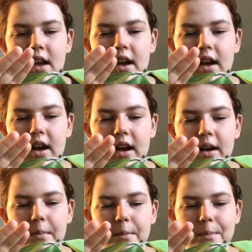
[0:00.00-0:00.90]

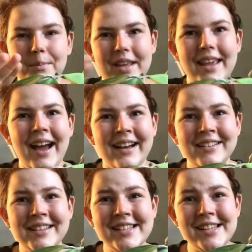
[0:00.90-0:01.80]
But yeah,
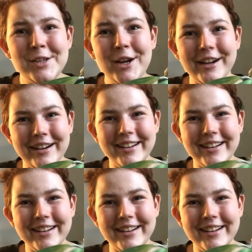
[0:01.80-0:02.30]
this is her.